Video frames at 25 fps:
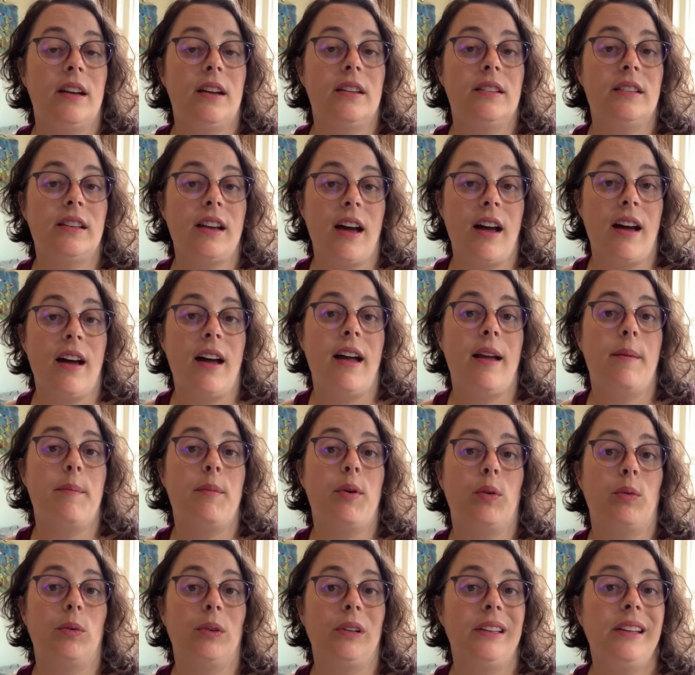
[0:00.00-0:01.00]
time
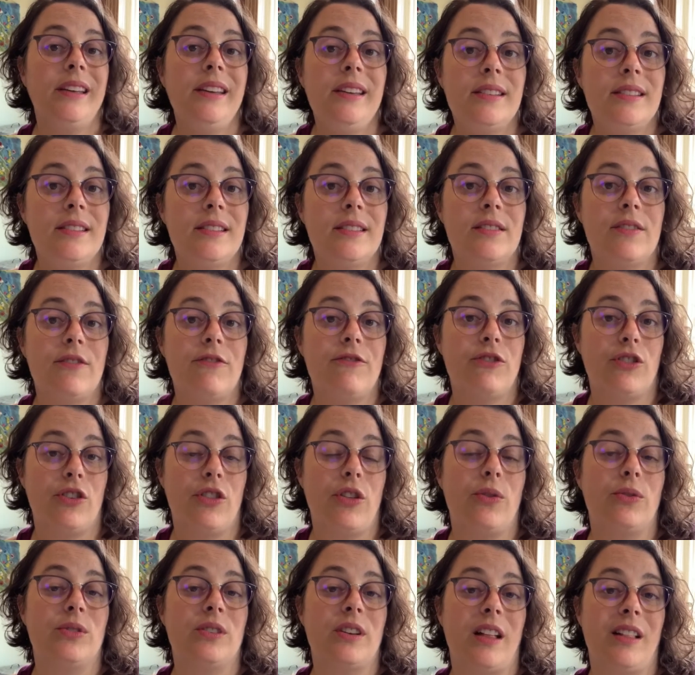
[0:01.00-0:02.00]
release for
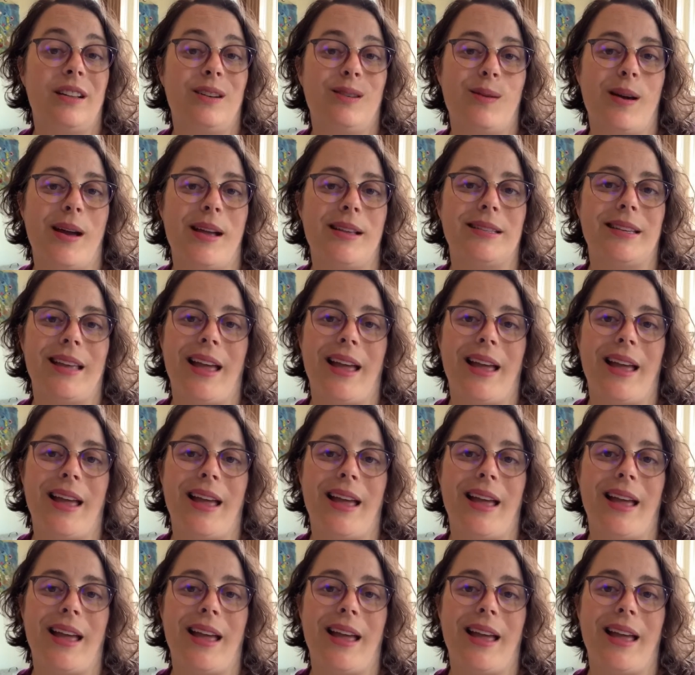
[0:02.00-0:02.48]
those colorways.